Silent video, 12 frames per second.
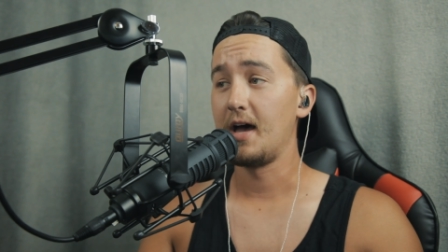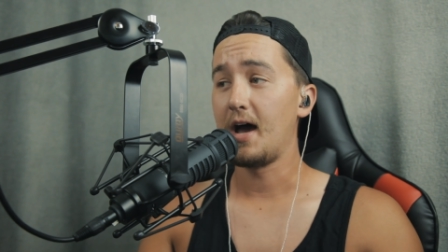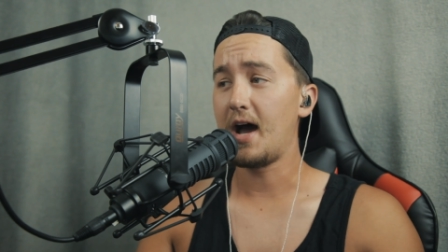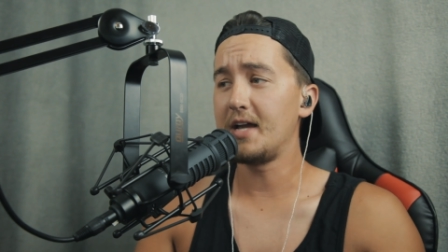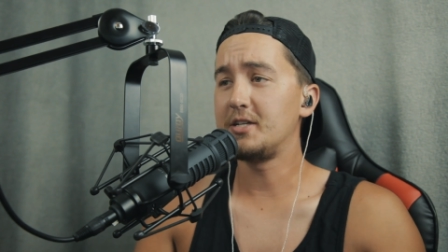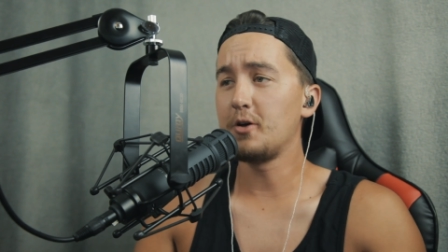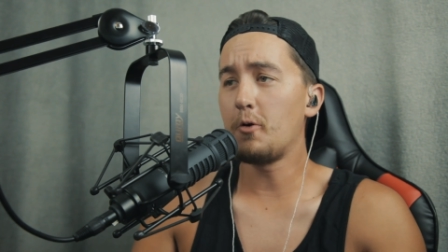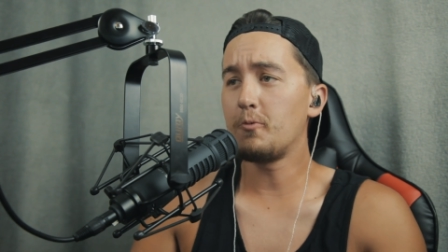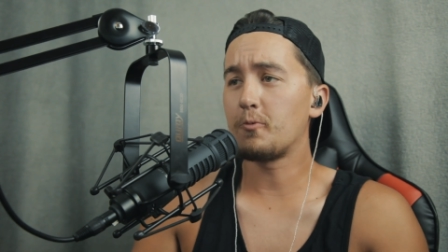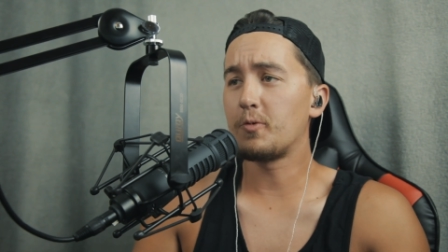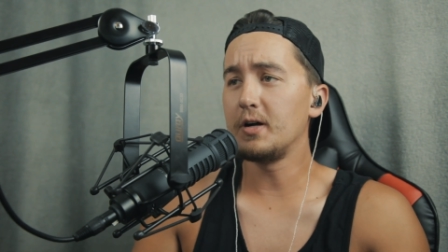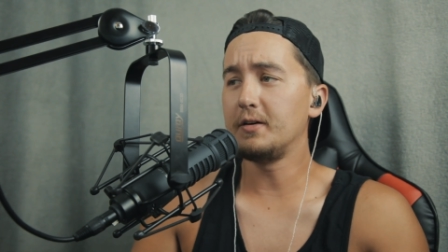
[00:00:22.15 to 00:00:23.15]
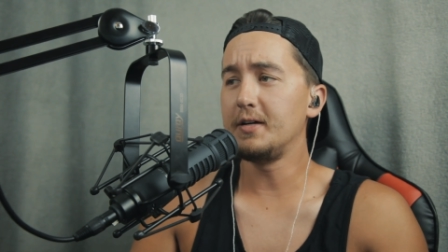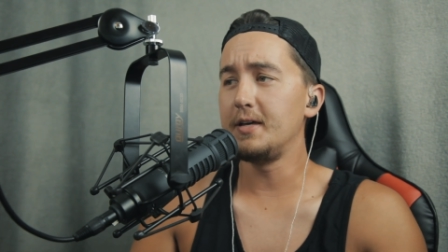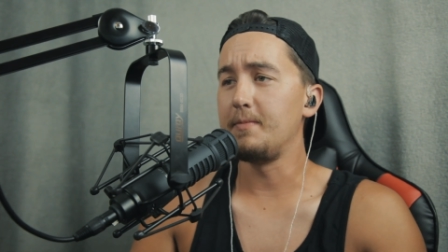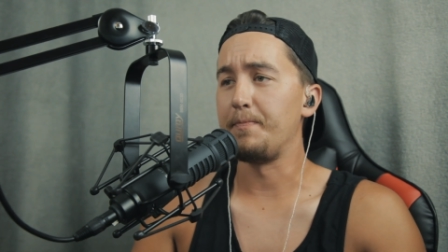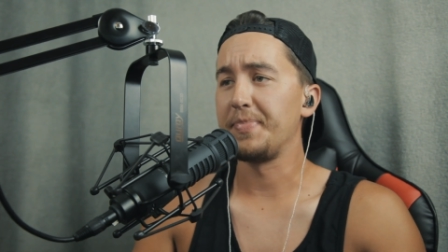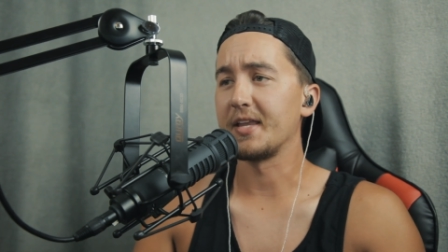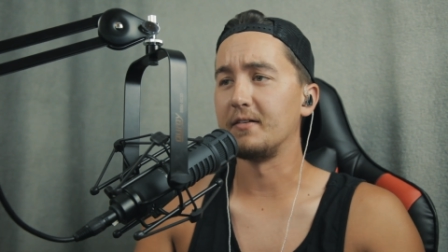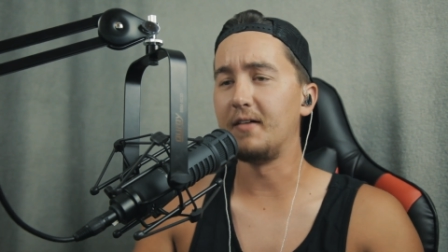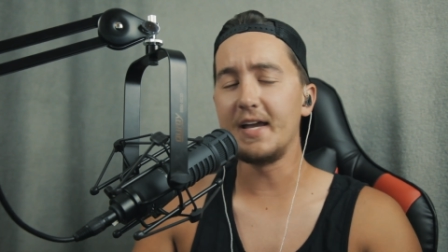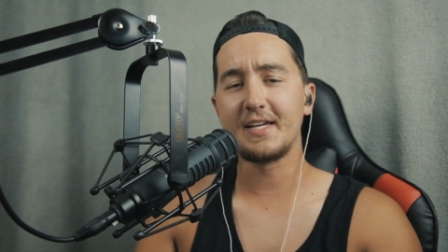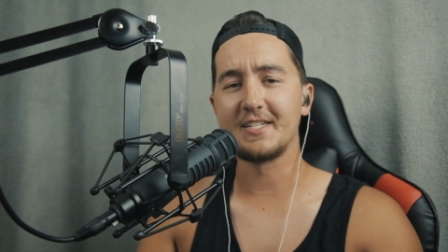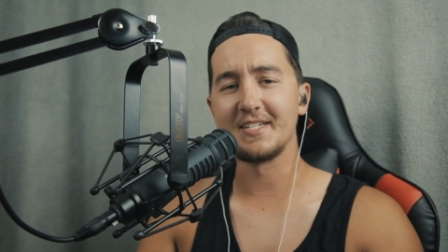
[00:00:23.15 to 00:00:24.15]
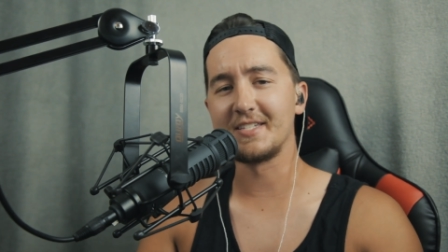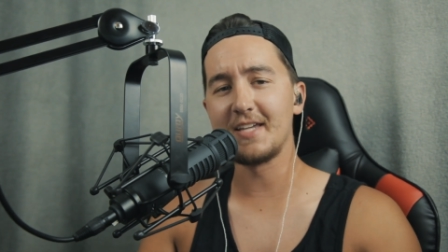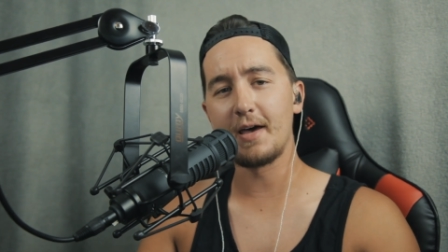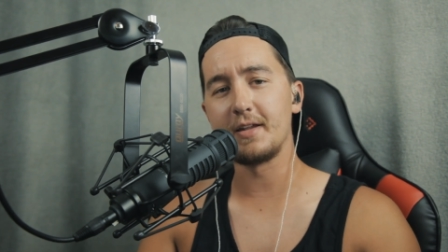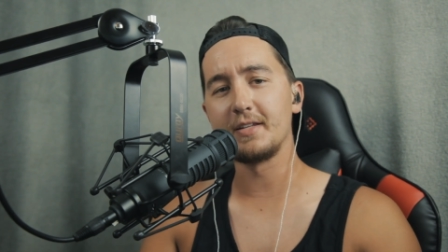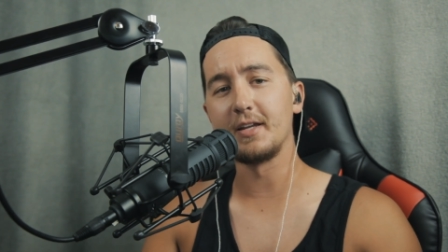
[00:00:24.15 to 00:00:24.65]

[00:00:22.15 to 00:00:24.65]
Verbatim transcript: I don't really like to set